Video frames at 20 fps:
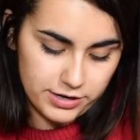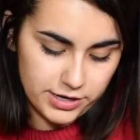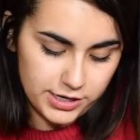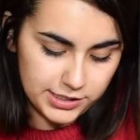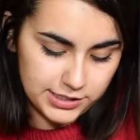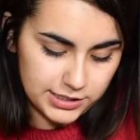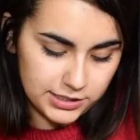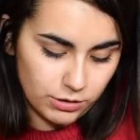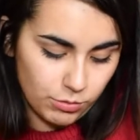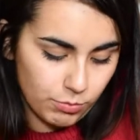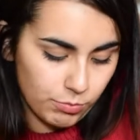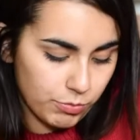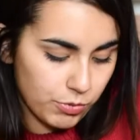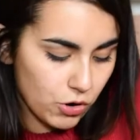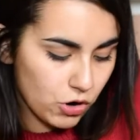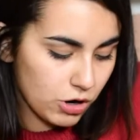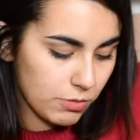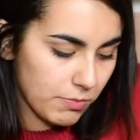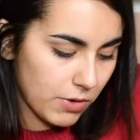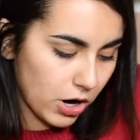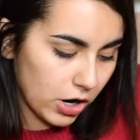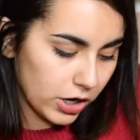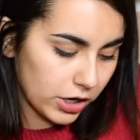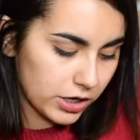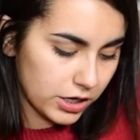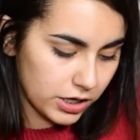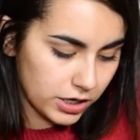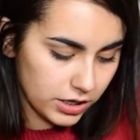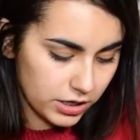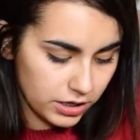this is a
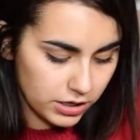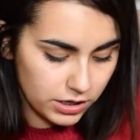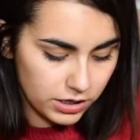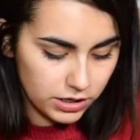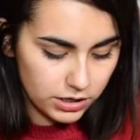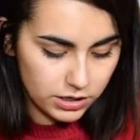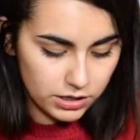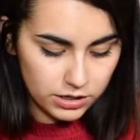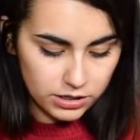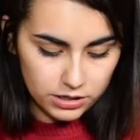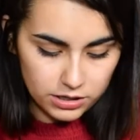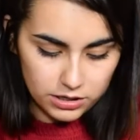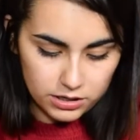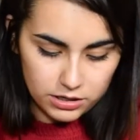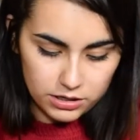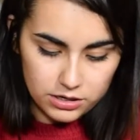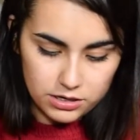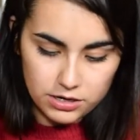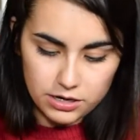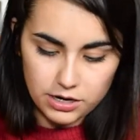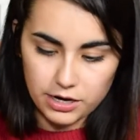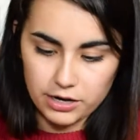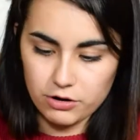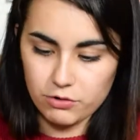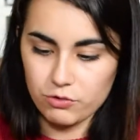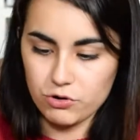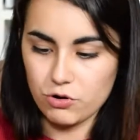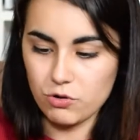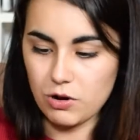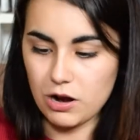bookmark. I
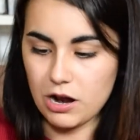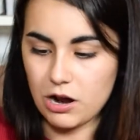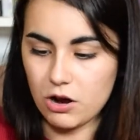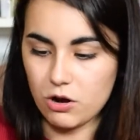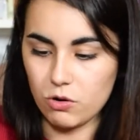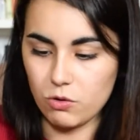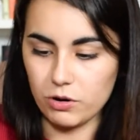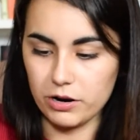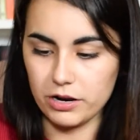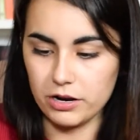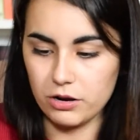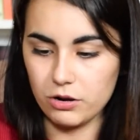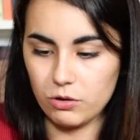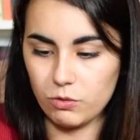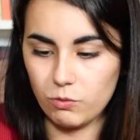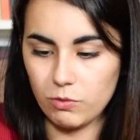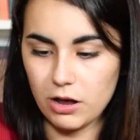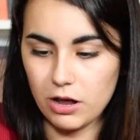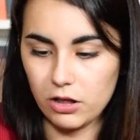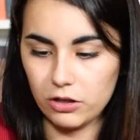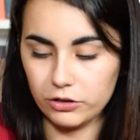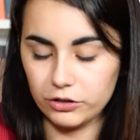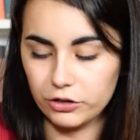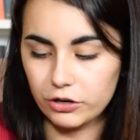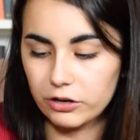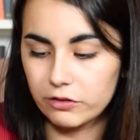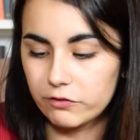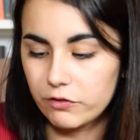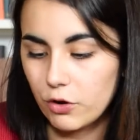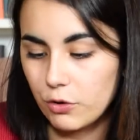don't know how well you
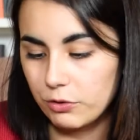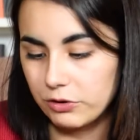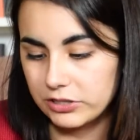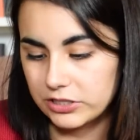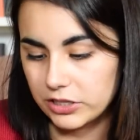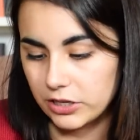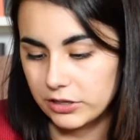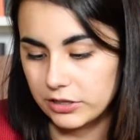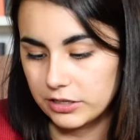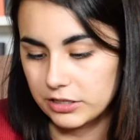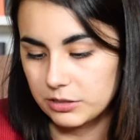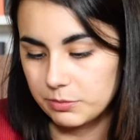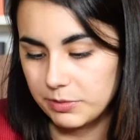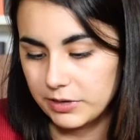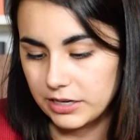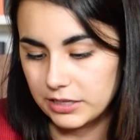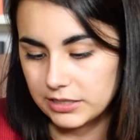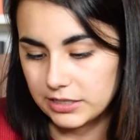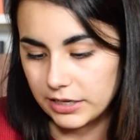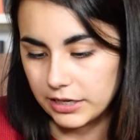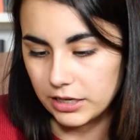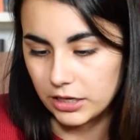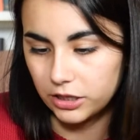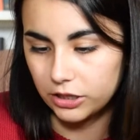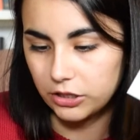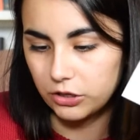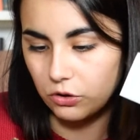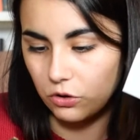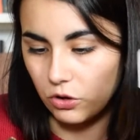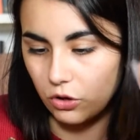can focus on this, but it's like a
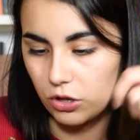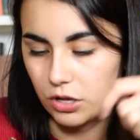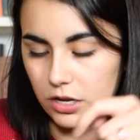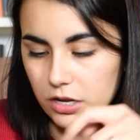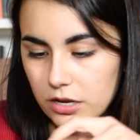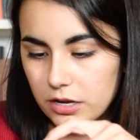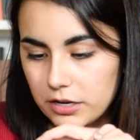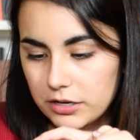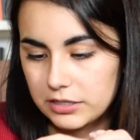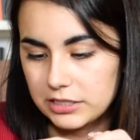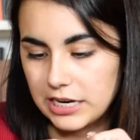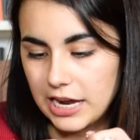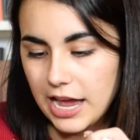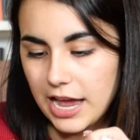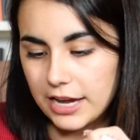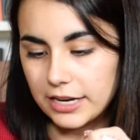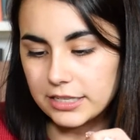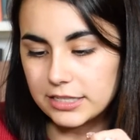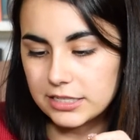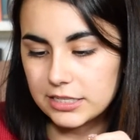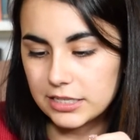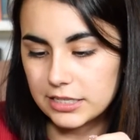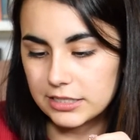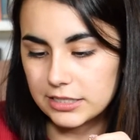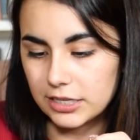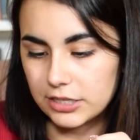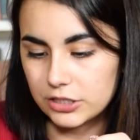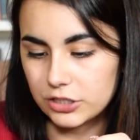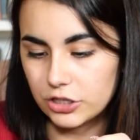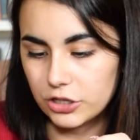little text that
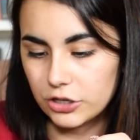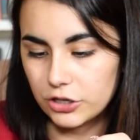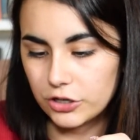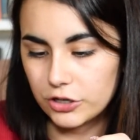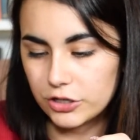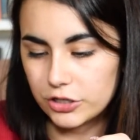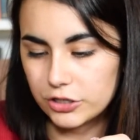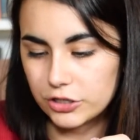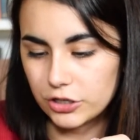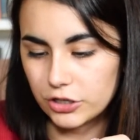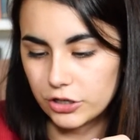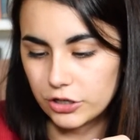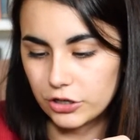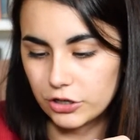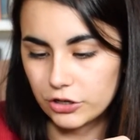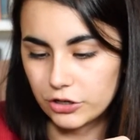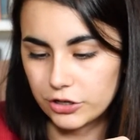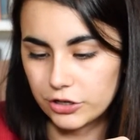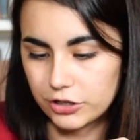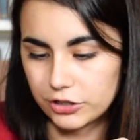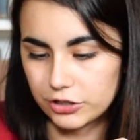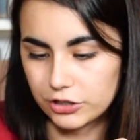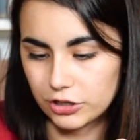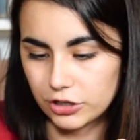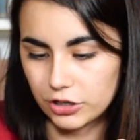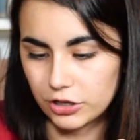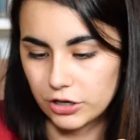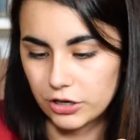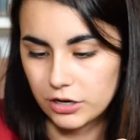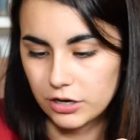says, curiouser and
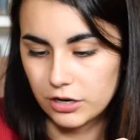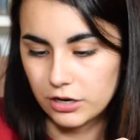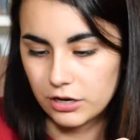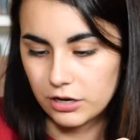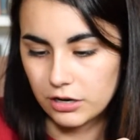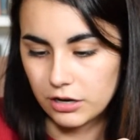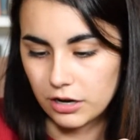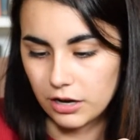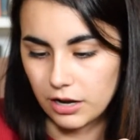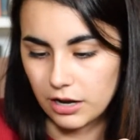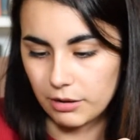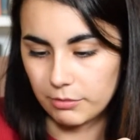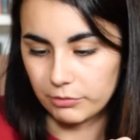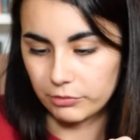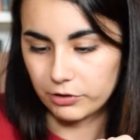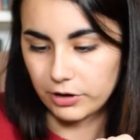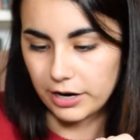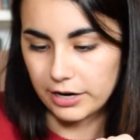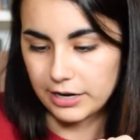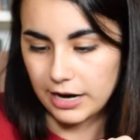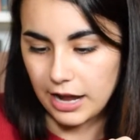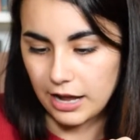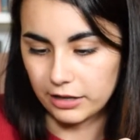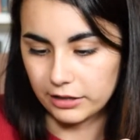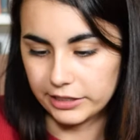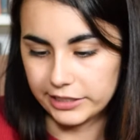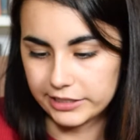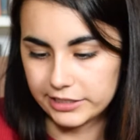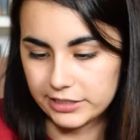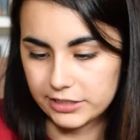curiouser, cried
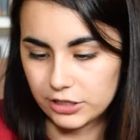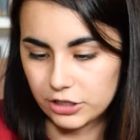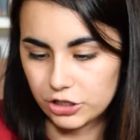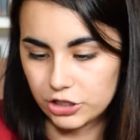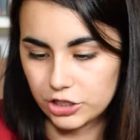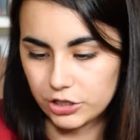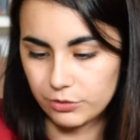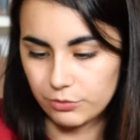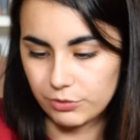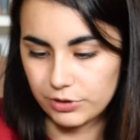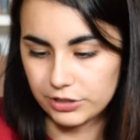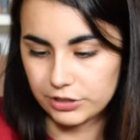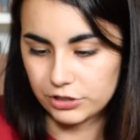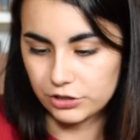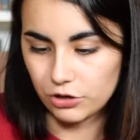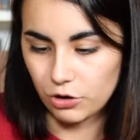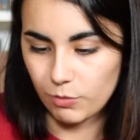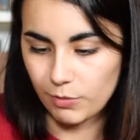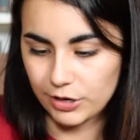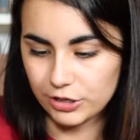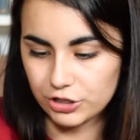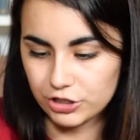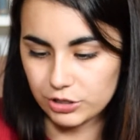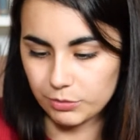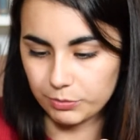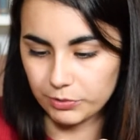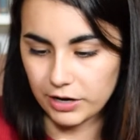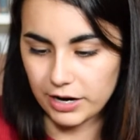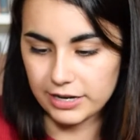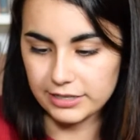Alice. She was so much
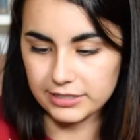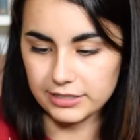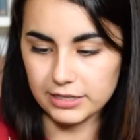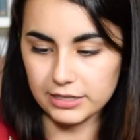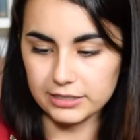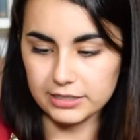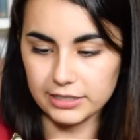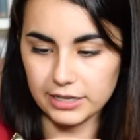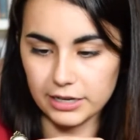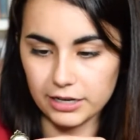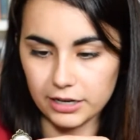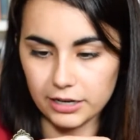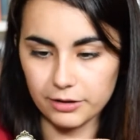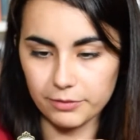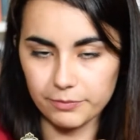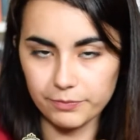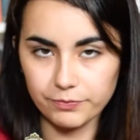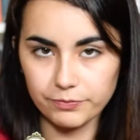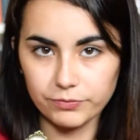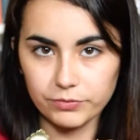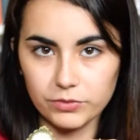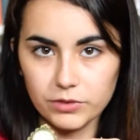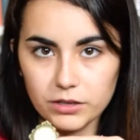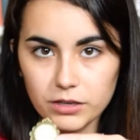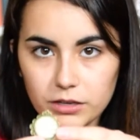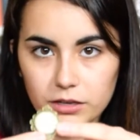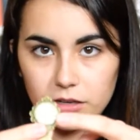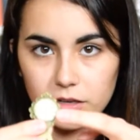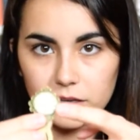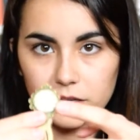surprised, and it's like a,
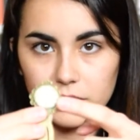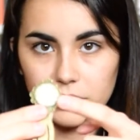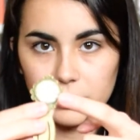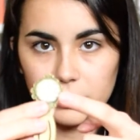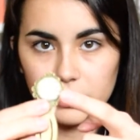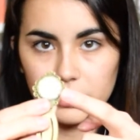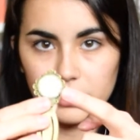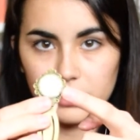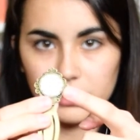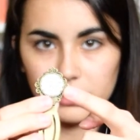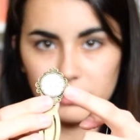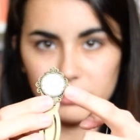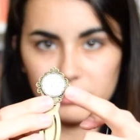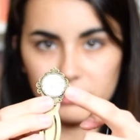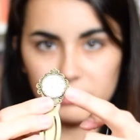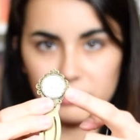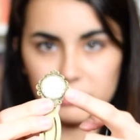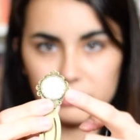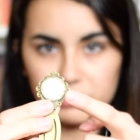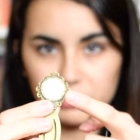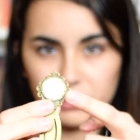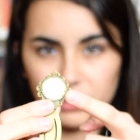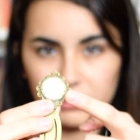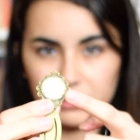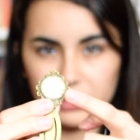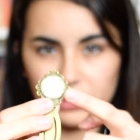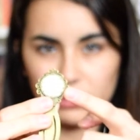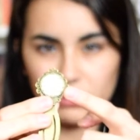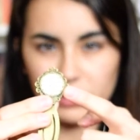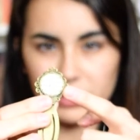there's
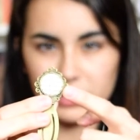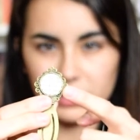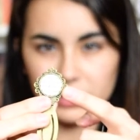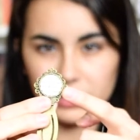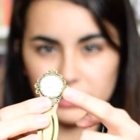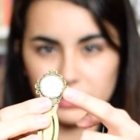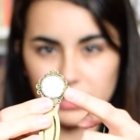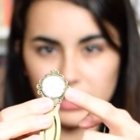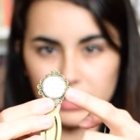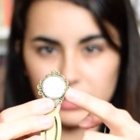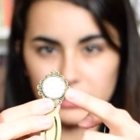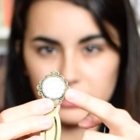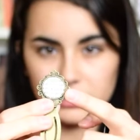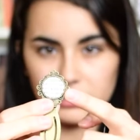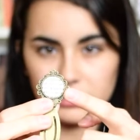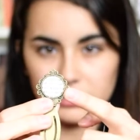probably no way to get that